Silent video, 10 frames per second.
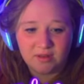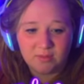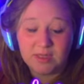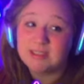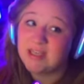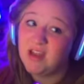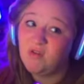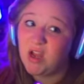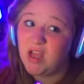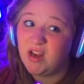Because hit
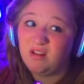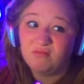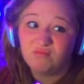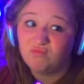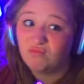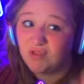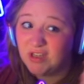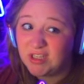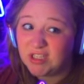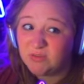and run,
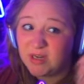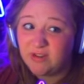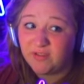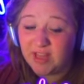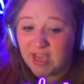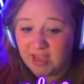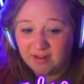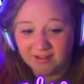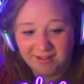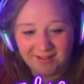get got money for
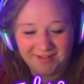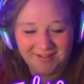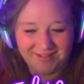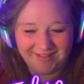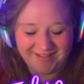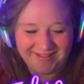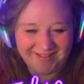that.